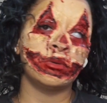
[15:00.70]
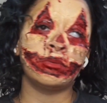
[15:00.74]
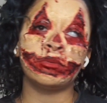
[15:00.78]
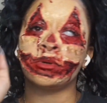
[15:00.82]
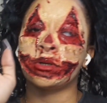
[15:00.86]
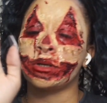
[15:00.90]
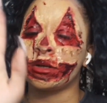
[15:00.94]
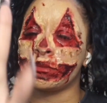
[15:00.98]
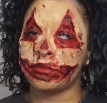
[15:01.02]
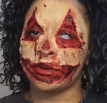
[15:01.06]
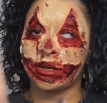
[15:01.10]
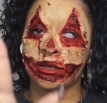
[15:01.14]
will
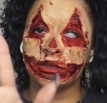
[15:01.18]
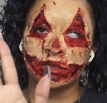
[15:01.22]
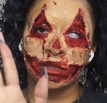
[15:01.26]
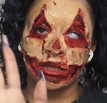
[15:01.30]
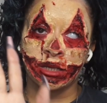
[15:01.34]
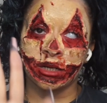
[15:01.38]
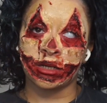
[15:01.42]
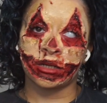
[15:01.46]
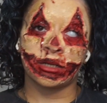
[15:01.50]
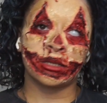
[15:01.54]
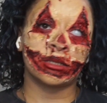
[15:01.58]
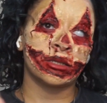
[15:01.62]
come back to that
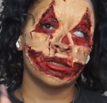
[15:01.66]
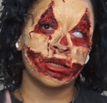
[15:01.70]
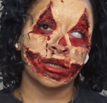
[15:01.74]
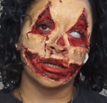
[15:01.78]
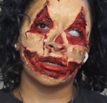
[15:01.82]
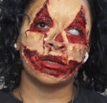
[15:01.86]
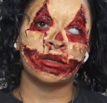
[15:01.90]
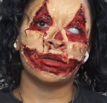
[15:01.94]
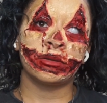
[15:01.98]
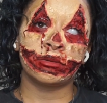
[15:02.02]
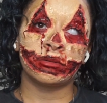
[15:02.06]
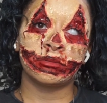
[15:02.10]
another
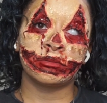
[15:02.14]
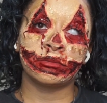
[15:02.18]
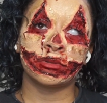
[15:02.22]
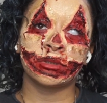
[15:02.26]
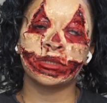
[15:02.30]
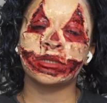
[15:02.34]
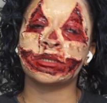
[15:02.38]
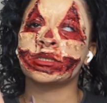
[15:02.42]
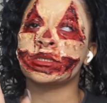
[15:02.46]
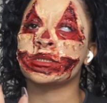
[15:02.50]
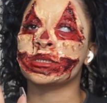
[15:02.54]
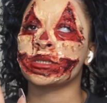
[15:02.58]
day.
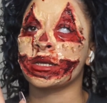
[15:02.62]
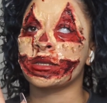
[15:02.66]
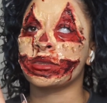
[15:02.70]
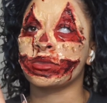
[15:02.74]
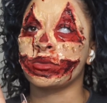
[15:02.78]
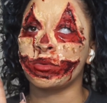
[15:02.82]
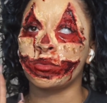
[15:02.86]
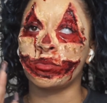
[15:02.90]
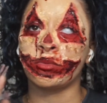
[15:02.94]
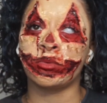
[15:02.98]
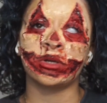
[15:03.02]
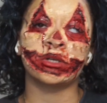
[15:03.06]
This is like
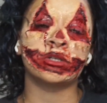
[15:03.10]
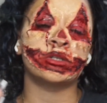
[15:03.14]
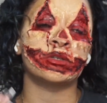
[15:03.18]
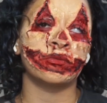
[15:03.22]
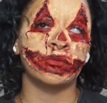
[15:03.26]
the Wish